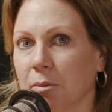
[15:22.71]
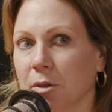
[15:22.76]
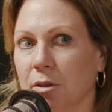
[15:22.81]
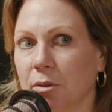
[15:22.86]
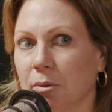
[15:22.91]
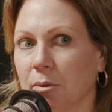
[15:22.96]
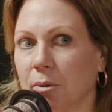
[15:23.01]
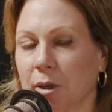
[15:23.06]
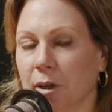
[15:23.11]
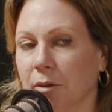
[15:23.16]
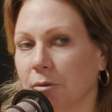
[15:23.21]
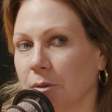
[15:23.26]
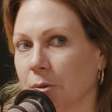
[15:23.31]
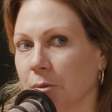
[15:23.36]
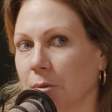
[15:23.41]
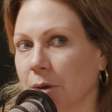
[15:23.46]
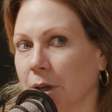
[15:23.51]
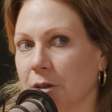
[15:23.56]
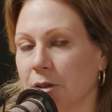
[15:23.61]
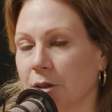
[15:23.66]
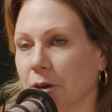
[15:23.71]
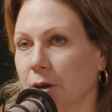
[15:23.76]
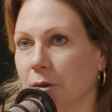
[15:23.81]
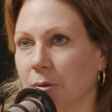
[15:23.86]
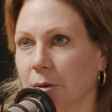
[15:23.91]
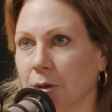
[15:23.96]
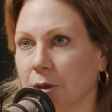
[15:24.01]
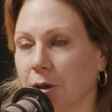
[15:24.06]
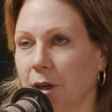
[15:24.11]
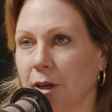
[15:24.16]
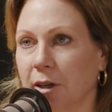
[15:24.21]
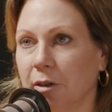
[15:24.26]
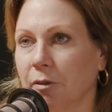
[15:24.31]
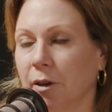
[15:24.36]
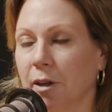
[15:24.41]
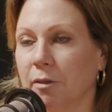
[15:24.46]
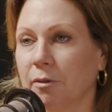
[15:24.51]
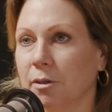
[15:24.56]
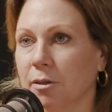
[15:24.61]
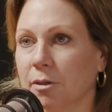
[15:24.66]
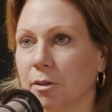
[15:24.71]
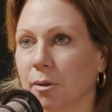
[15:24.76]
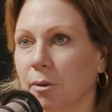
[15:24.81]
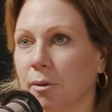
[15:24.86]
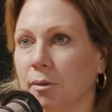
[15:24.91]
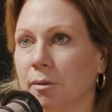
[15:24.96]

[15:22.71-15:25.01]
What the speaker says: to whatever the rents are when you're 85 years old.